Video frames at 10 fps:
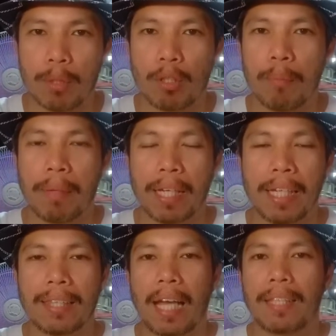So
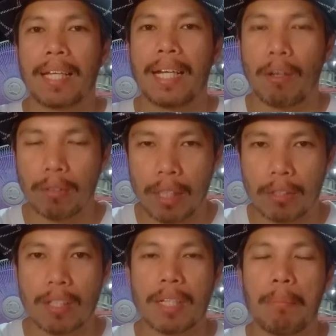magiging technical ako dito,
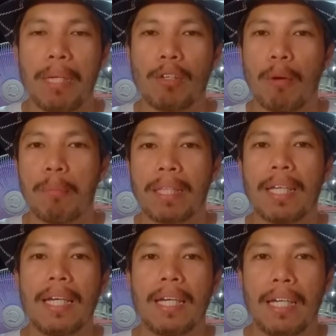sabihin ko, but
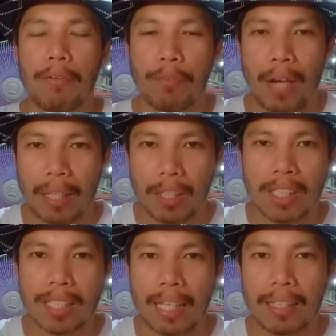if you
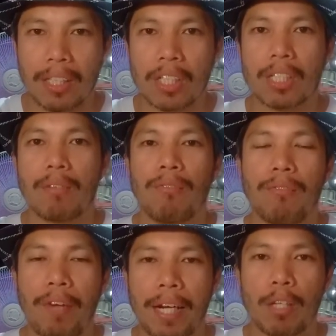understand this
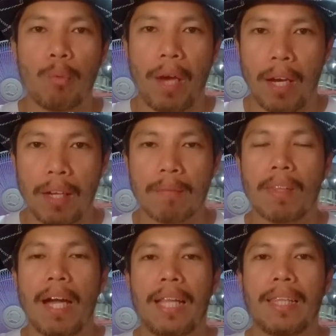very well
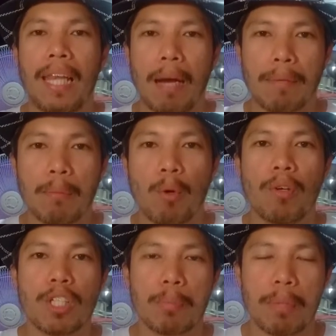at nalaman mo
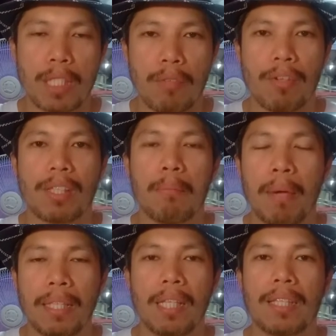kung ano specific na
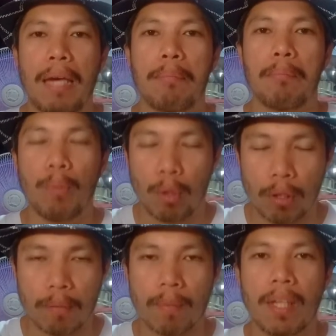body type mo,